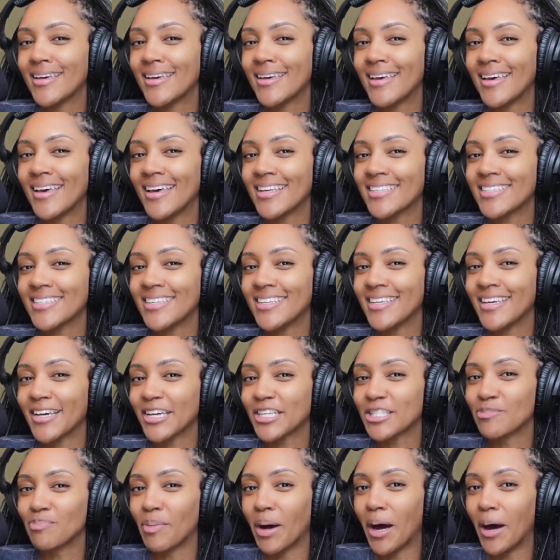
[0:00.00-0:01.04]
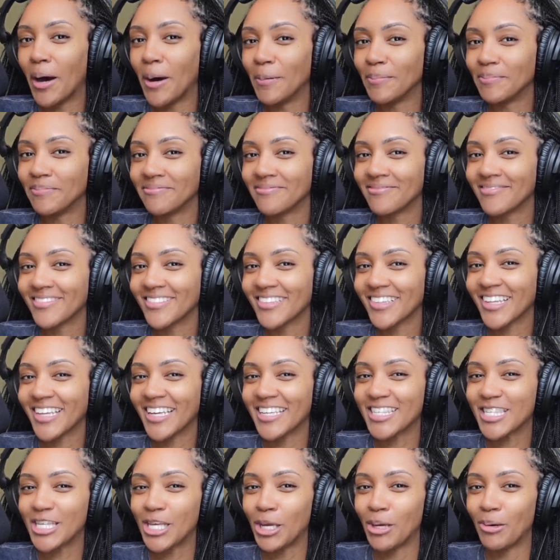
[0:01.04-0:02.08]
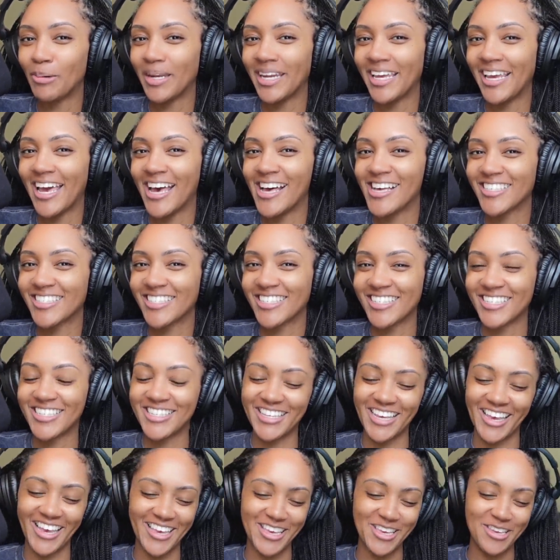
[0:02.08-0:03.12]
S3X bomb. Let's see what he has to say.